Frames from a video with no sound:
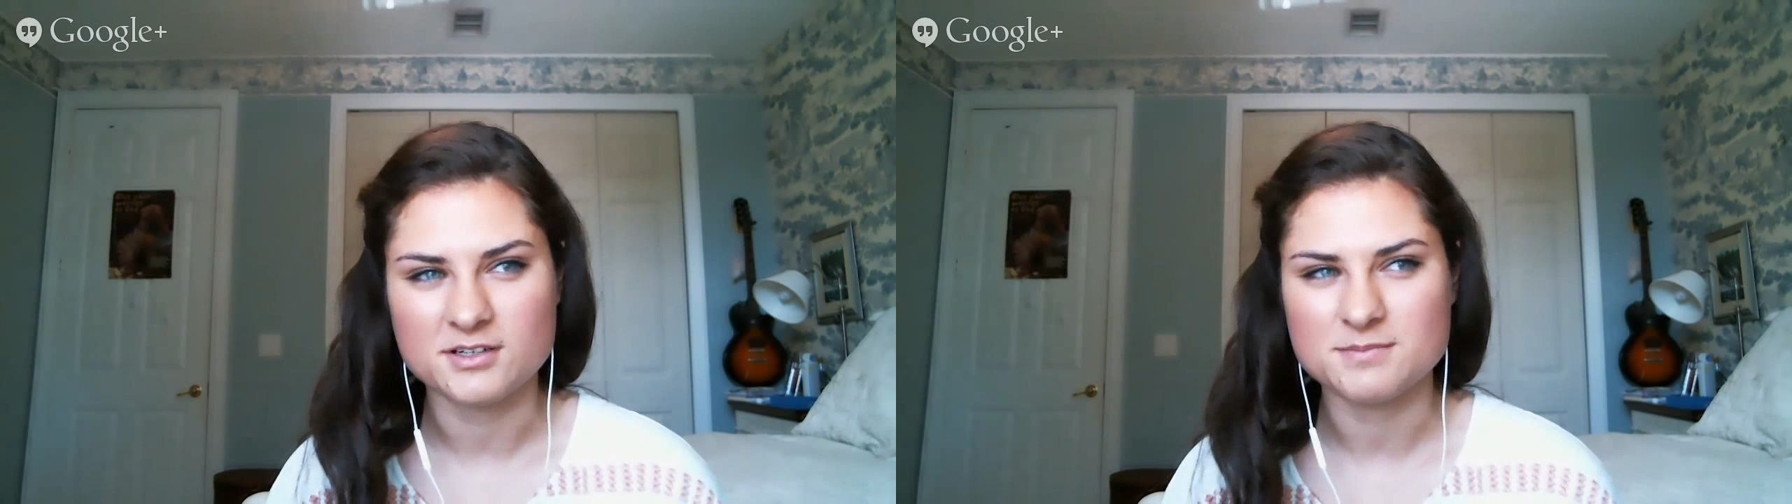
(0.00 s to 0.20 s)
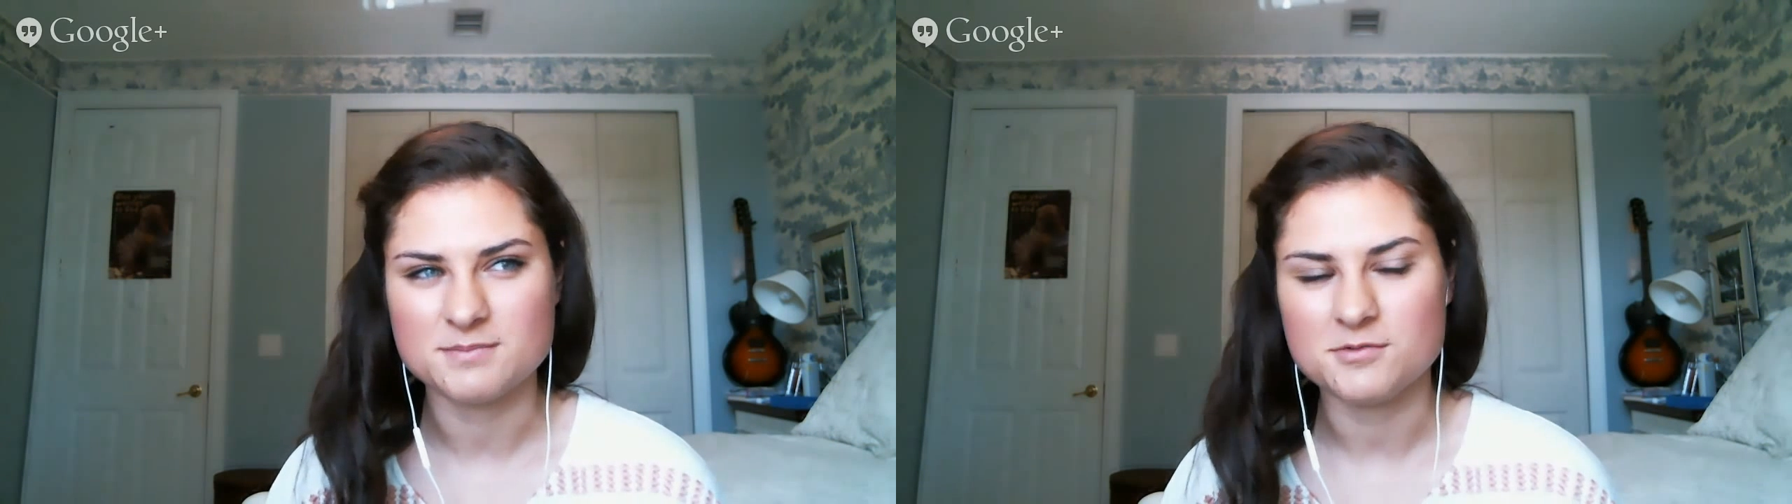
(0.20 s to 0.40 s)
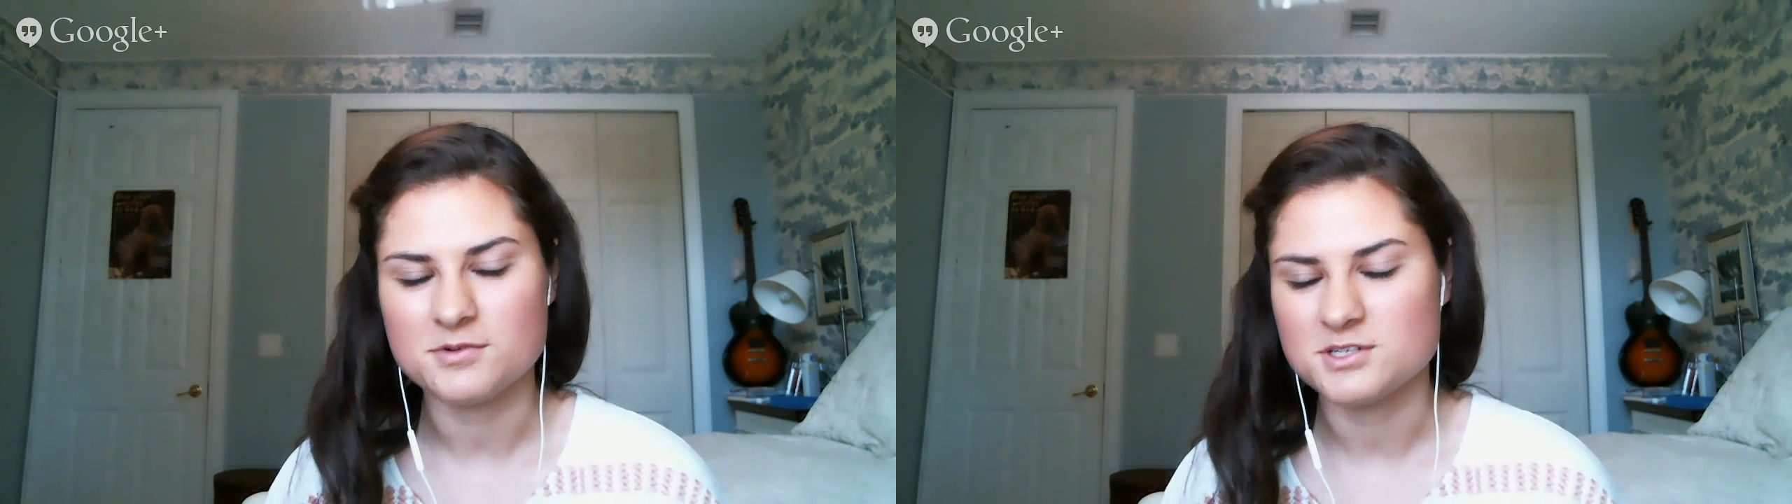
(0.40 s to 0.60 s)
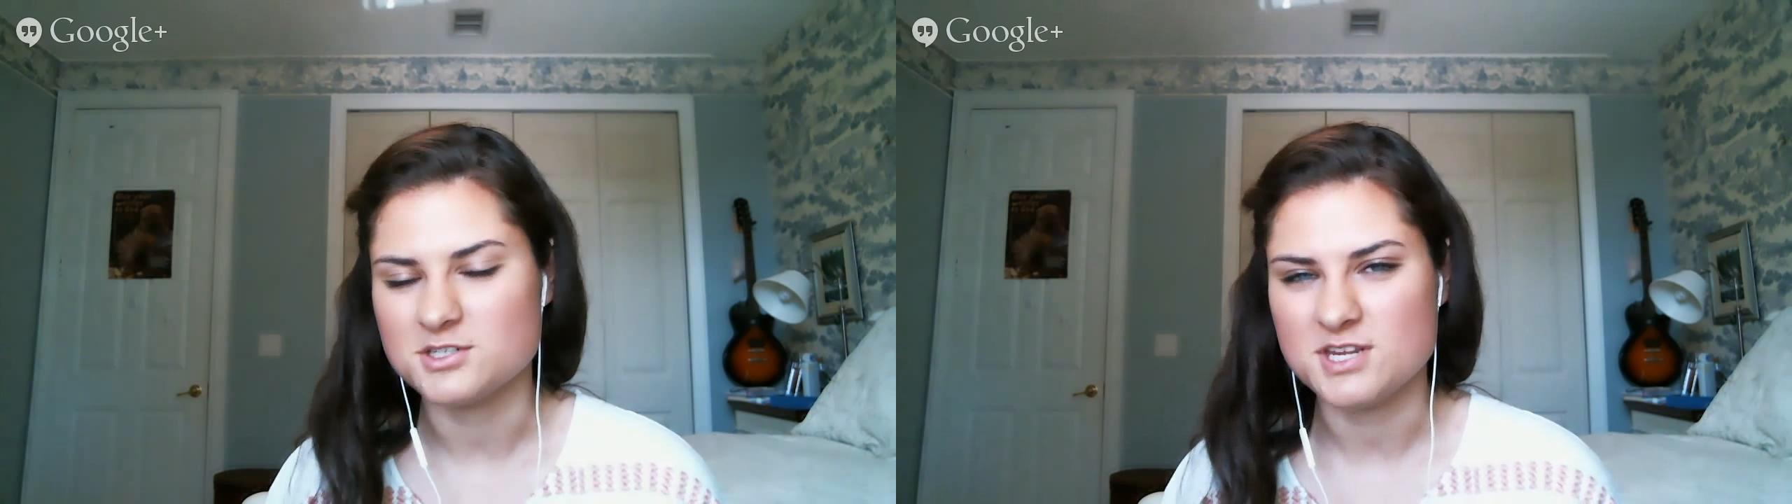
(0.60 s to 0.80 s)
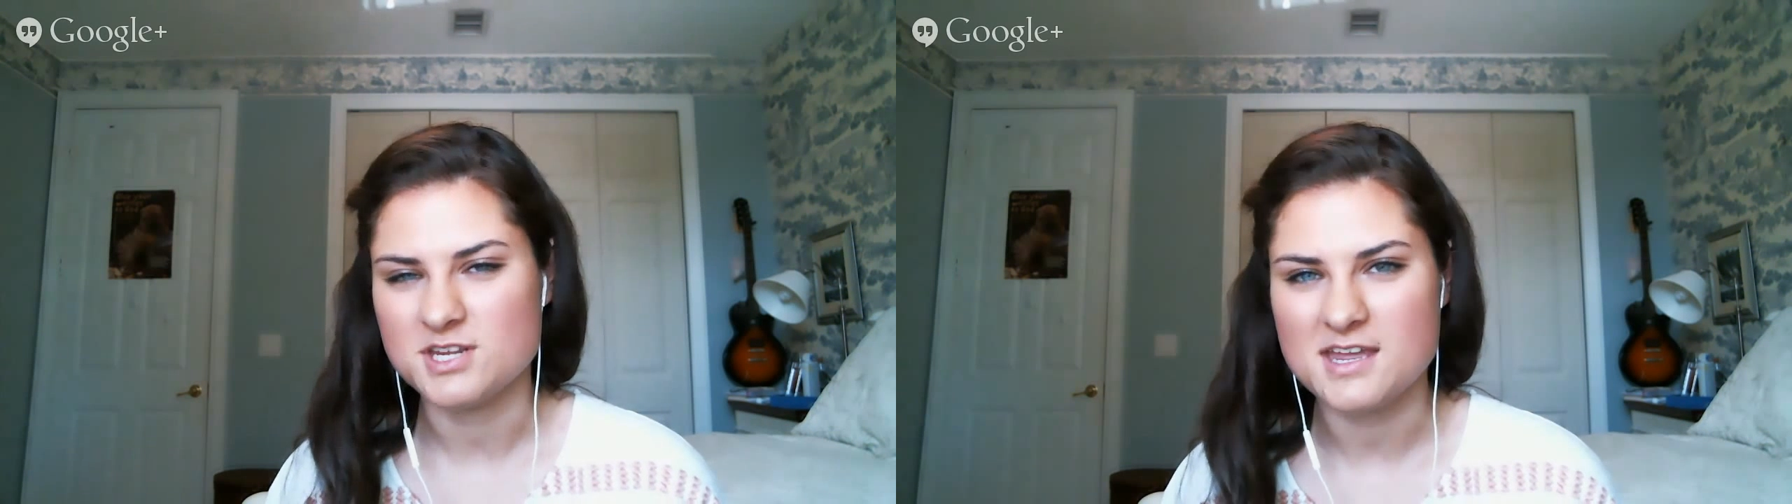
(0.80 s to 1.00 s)
something you wish you
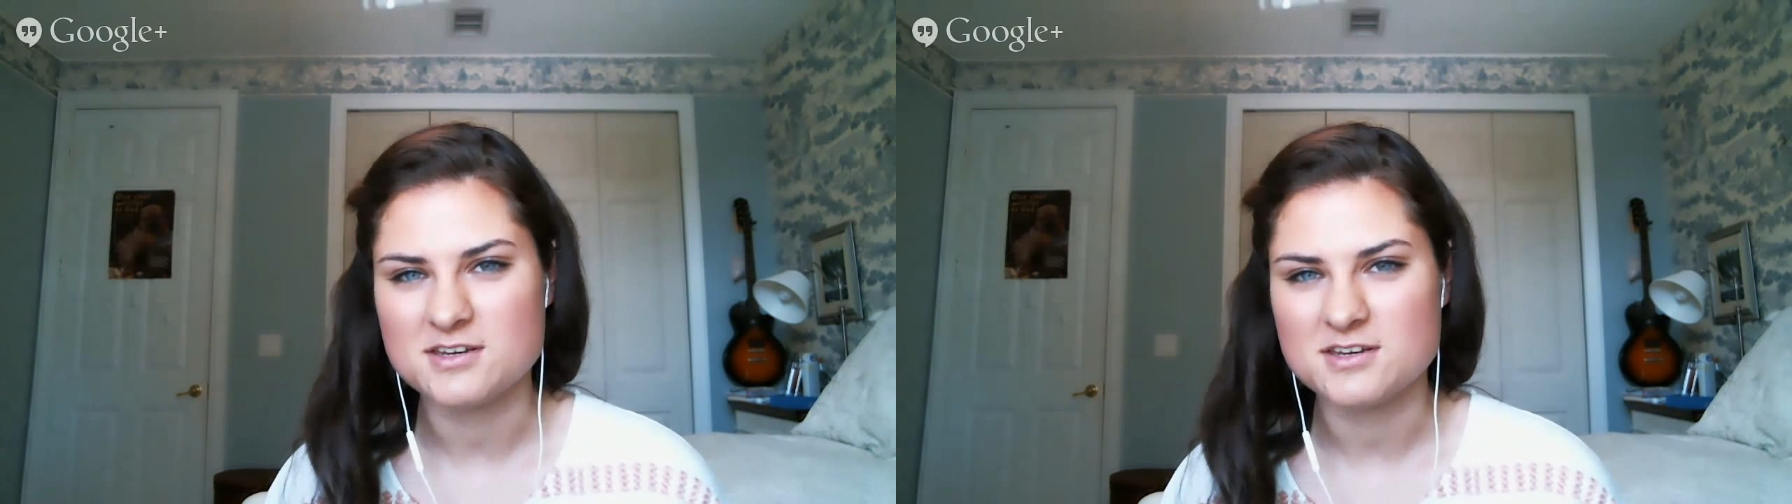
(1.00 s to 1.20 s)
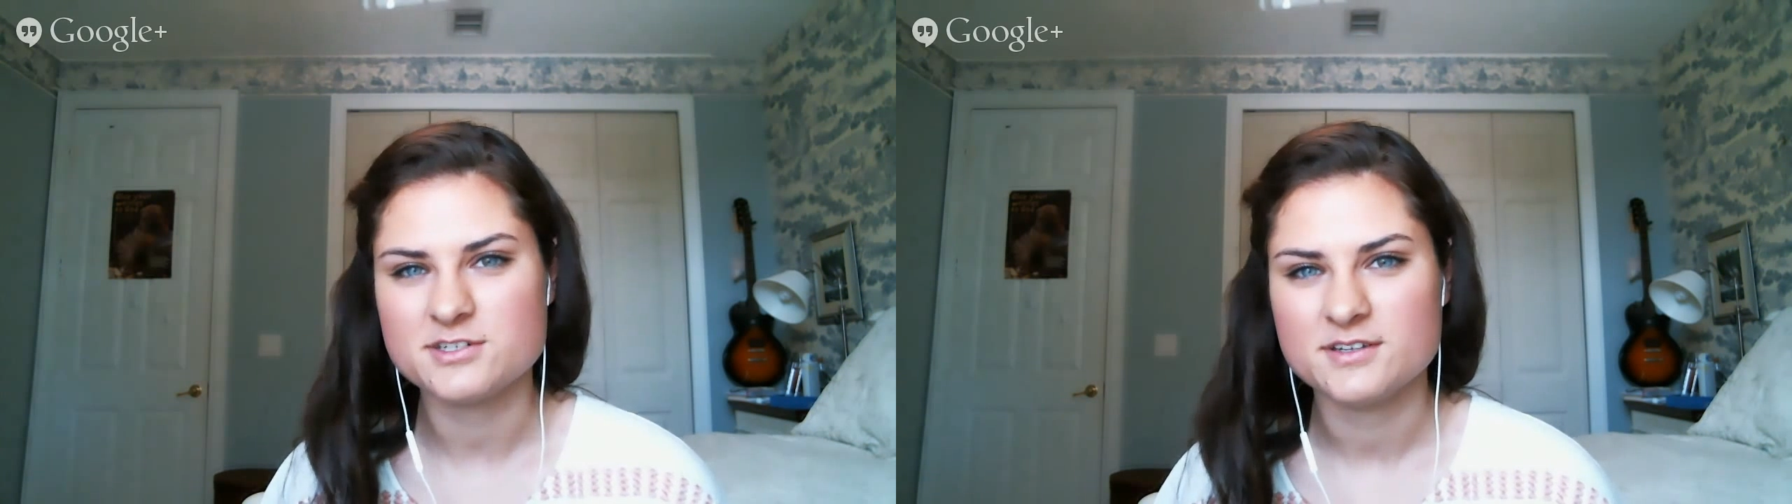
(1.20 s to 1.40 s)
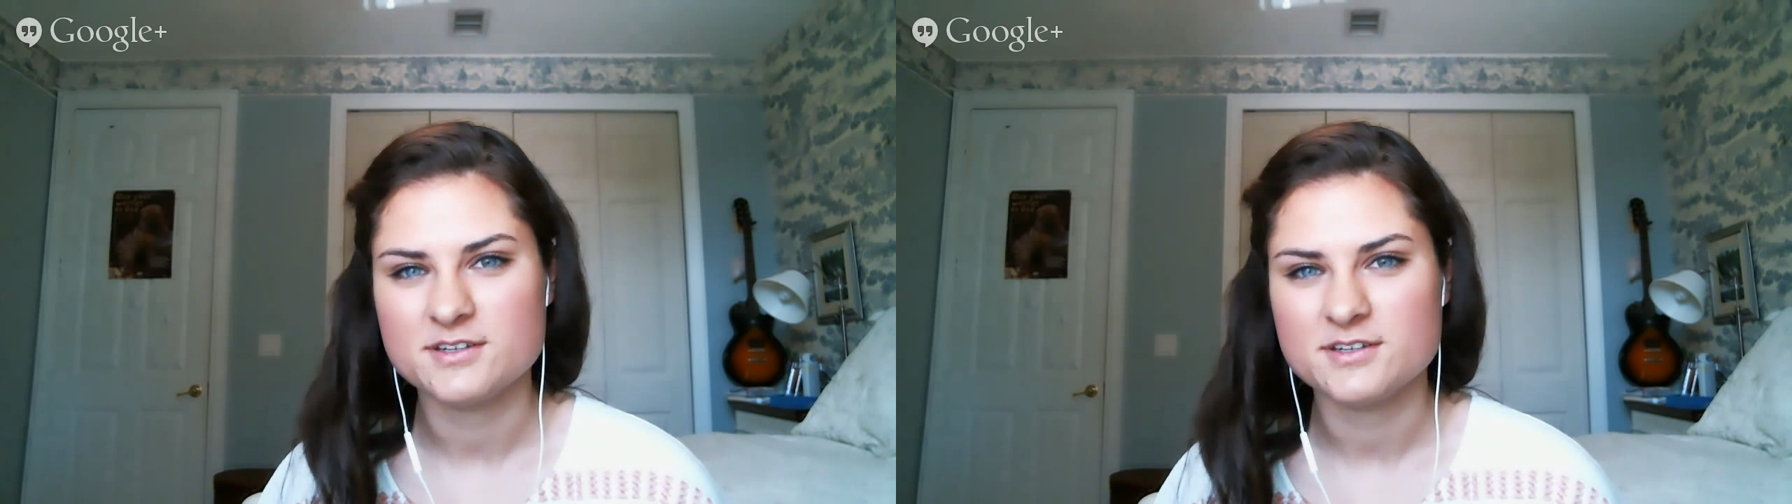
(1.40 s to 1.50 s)
changed?